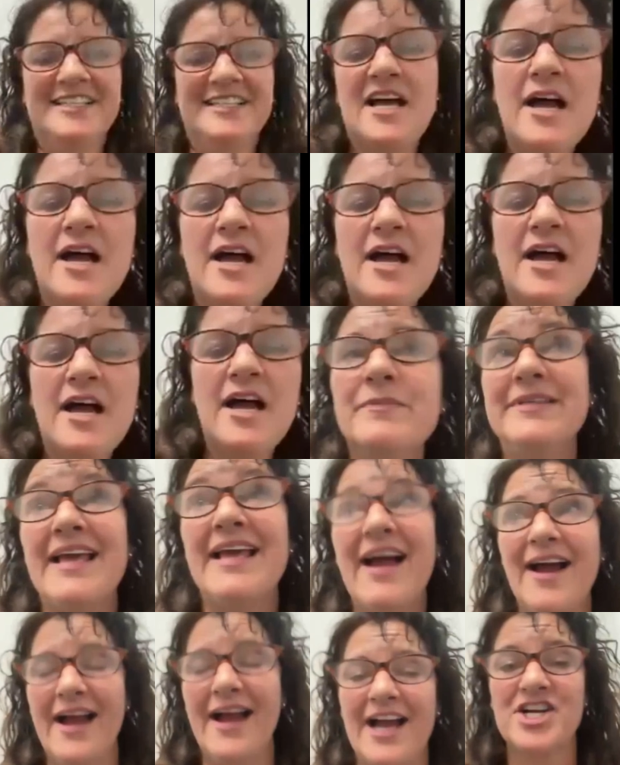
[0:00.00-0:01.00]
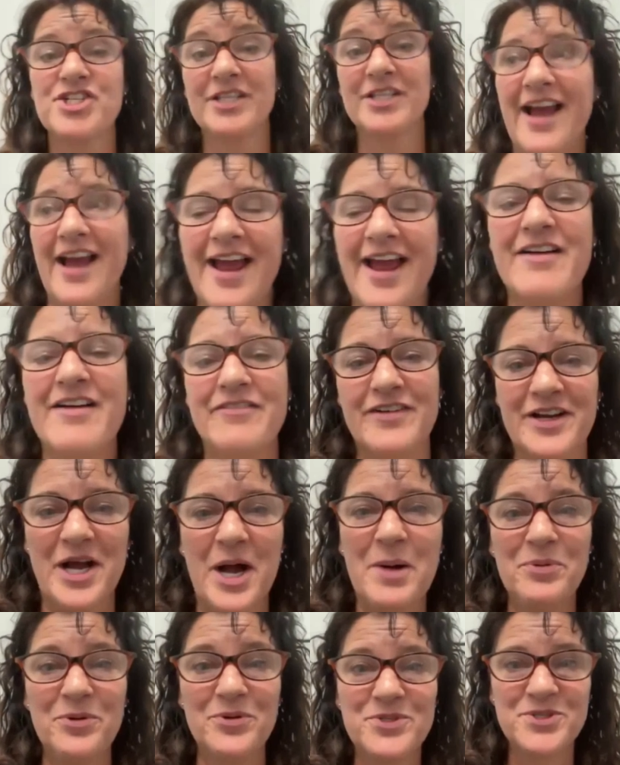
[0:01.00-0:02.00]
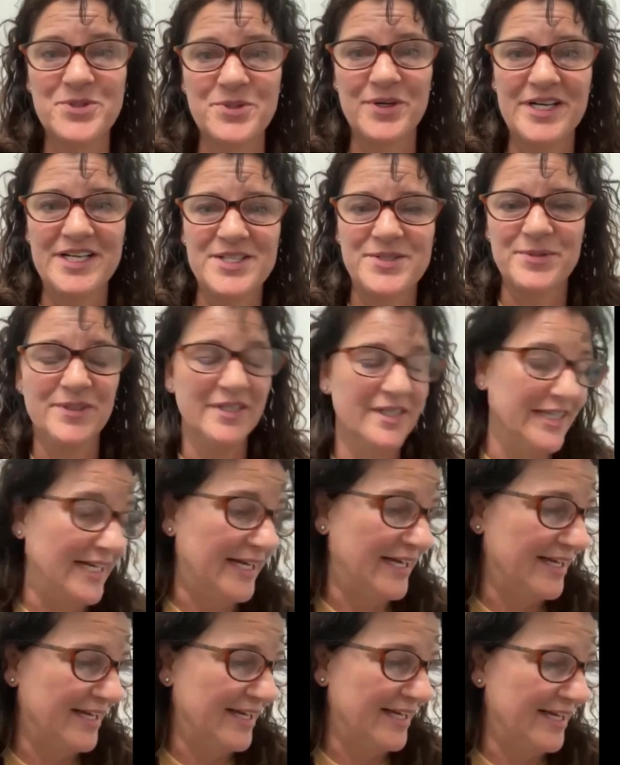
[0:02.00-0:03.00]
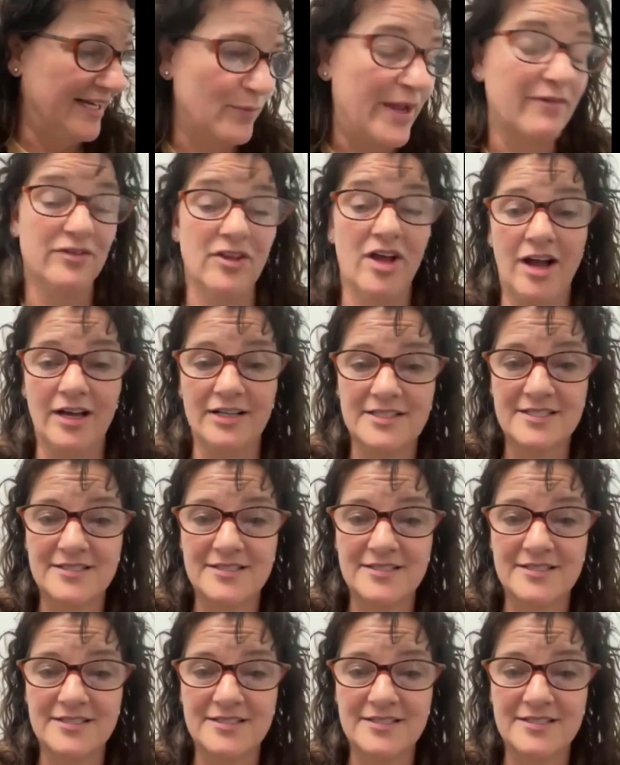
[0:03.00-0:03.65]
Actually I have a couple stories, really. We have lots.